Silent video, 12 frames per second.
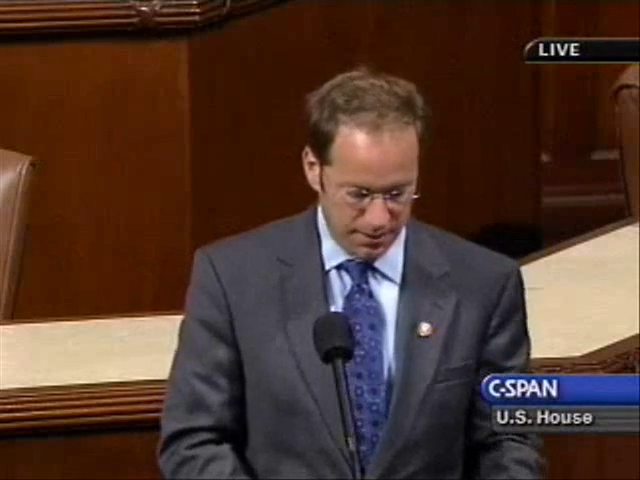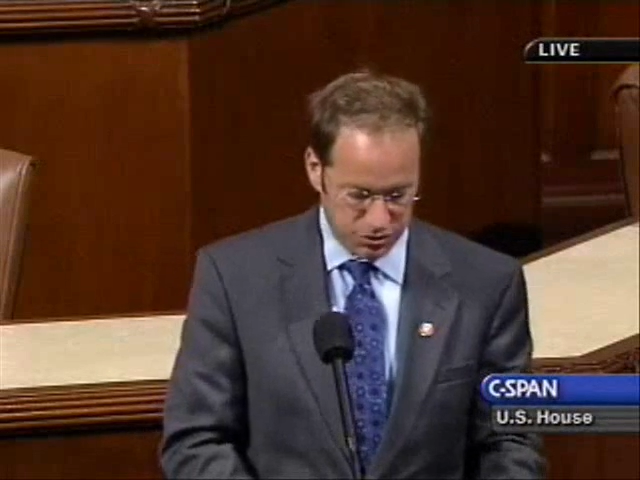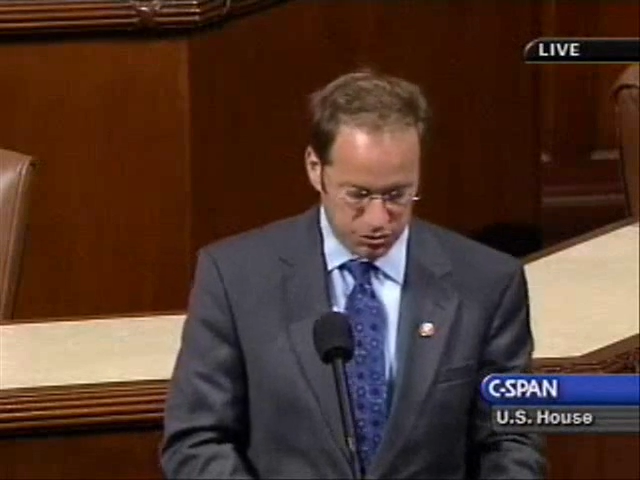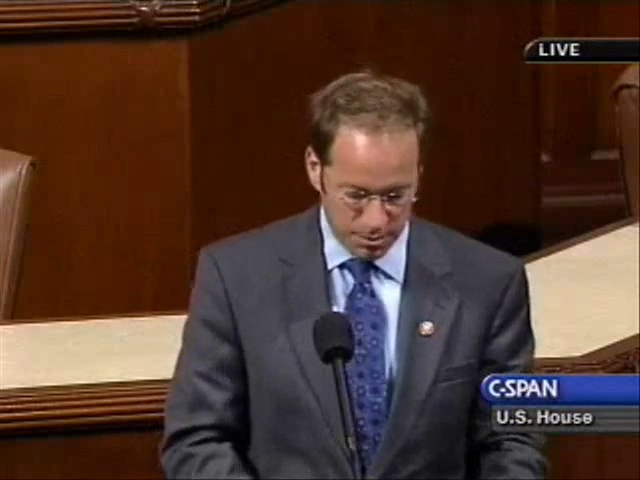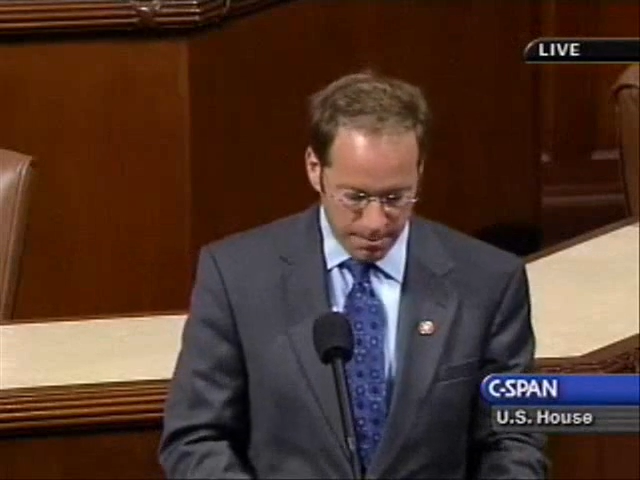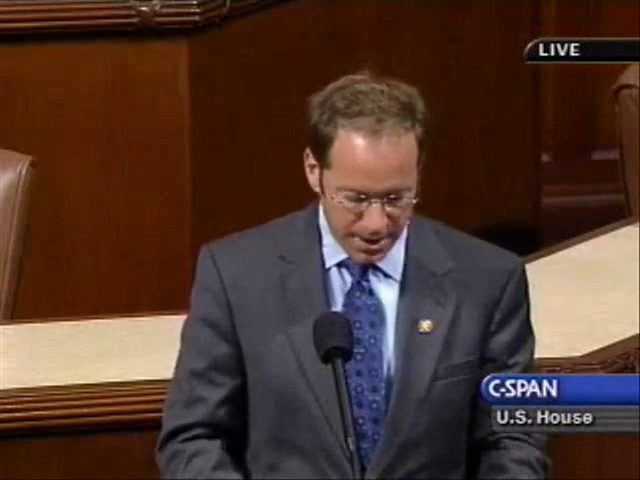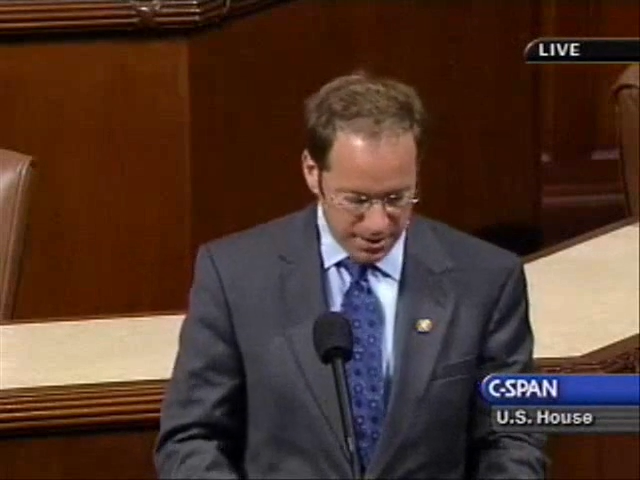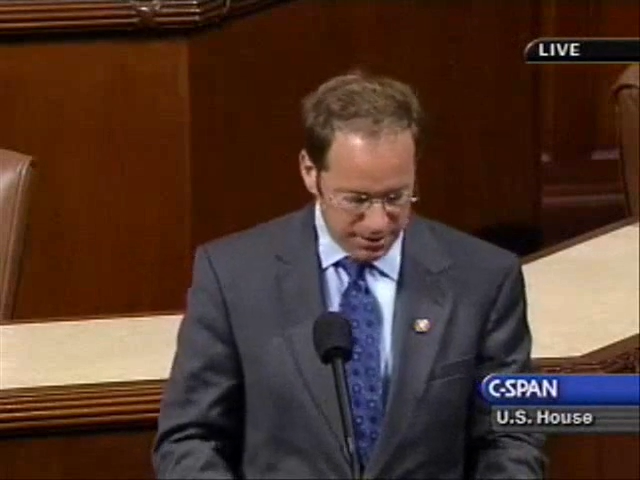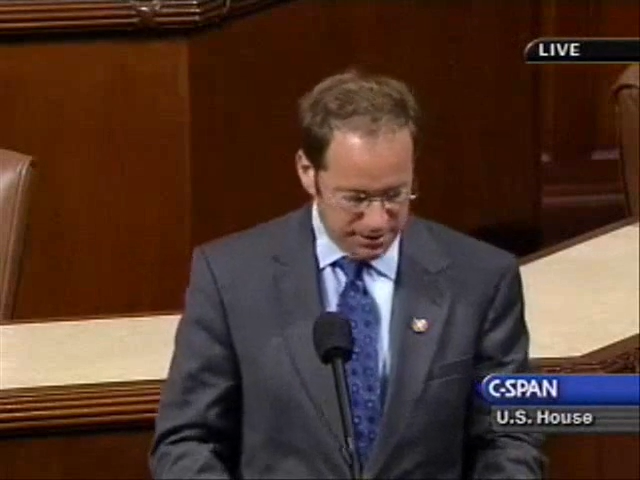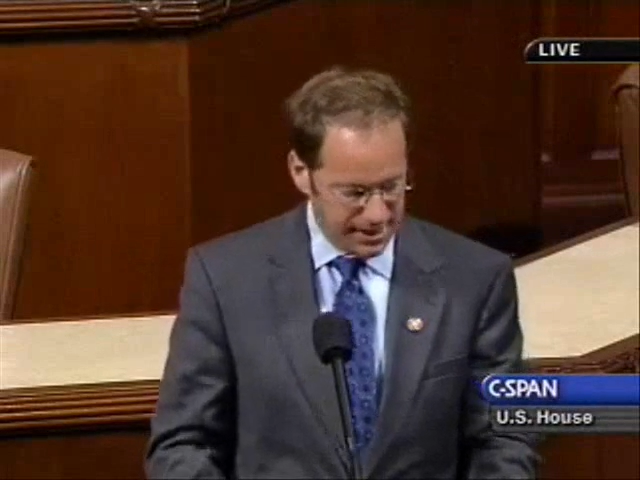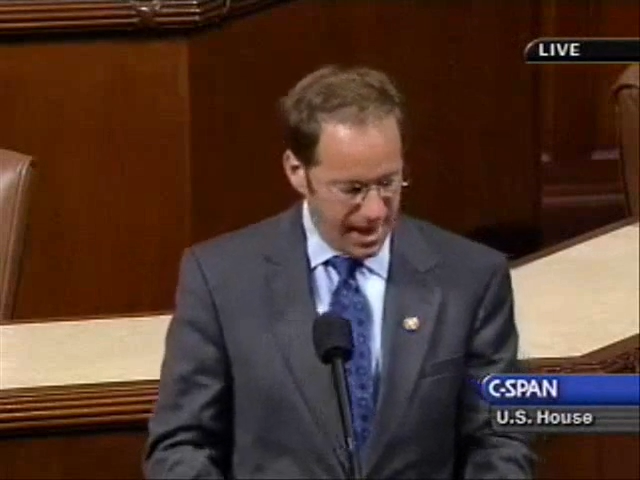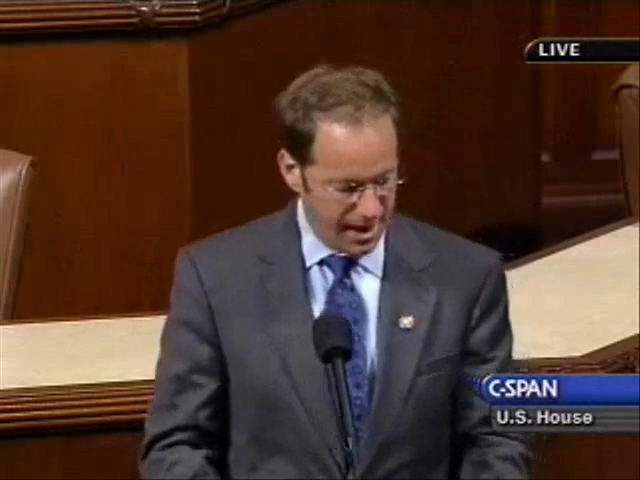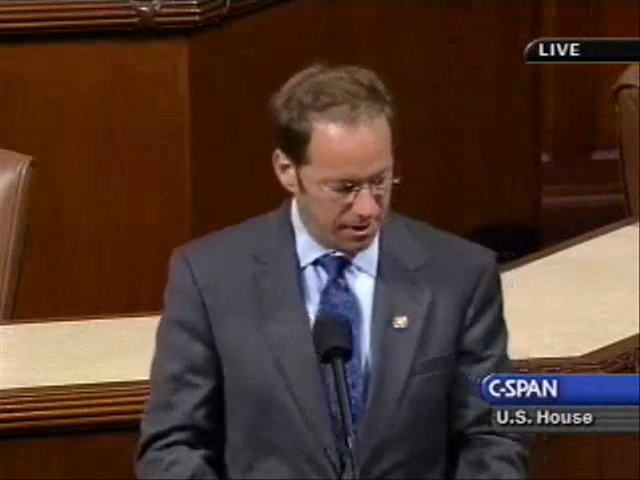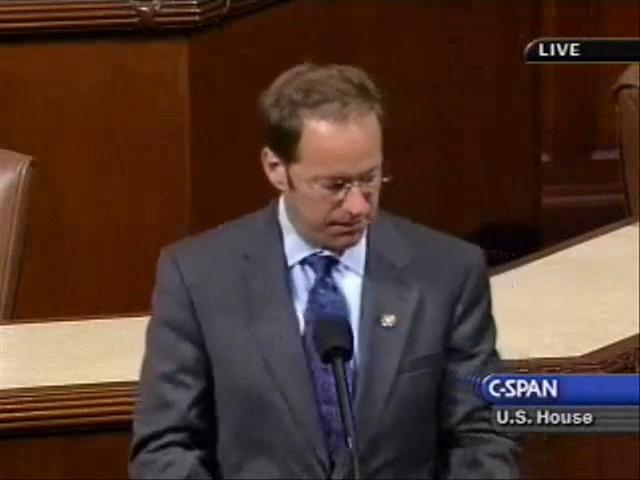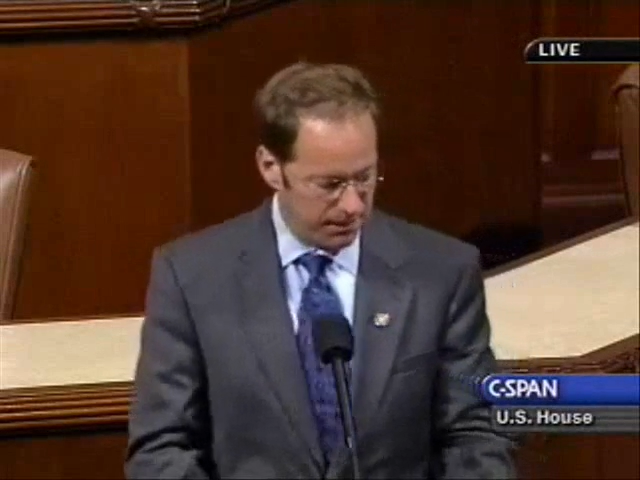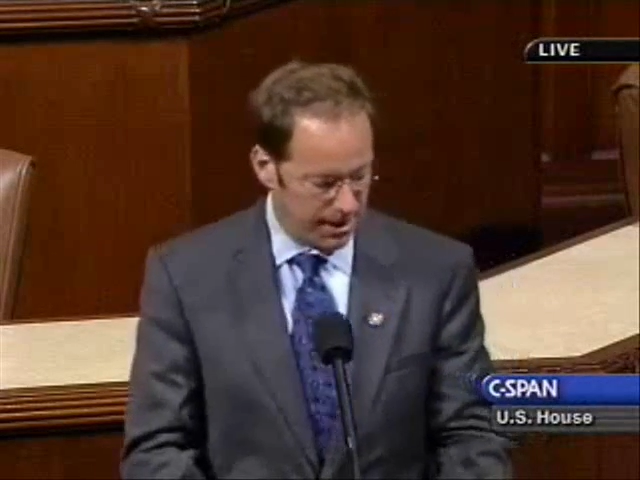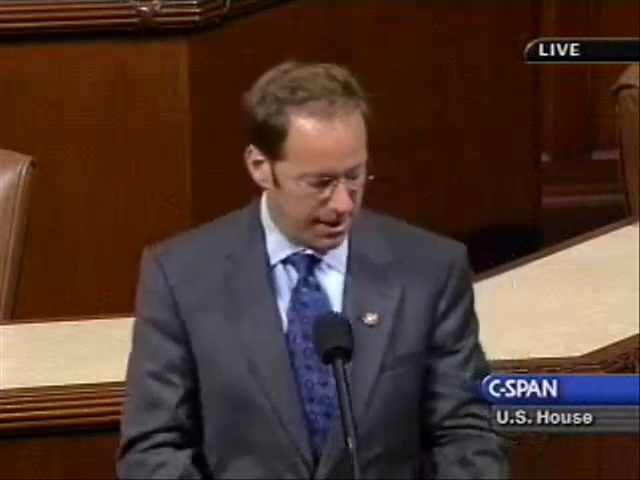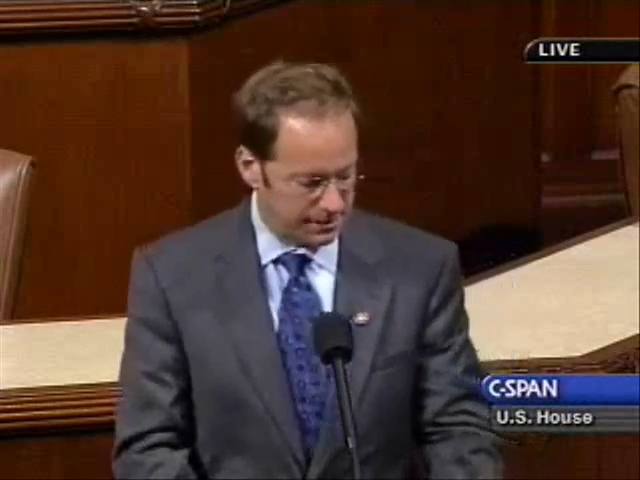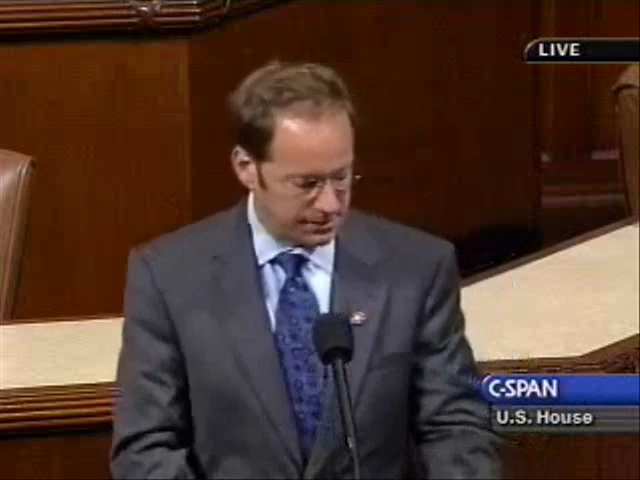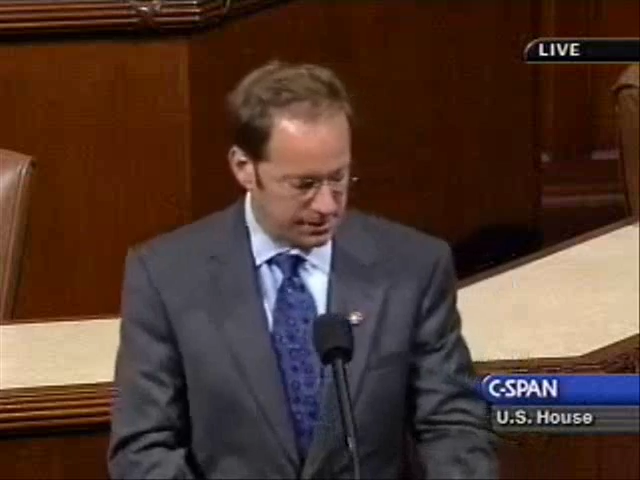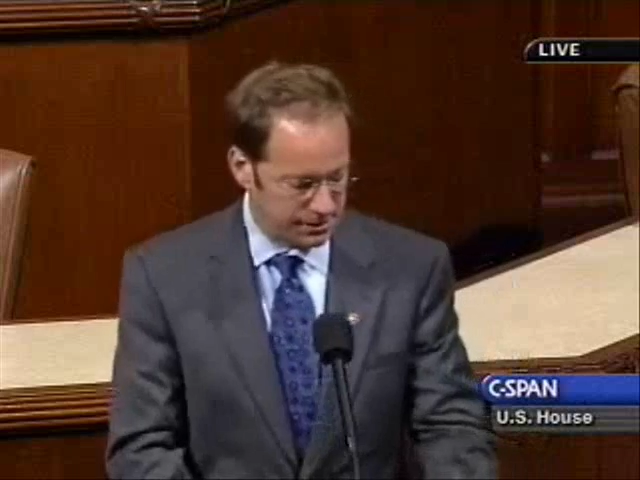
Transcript: the tremendous sacrifice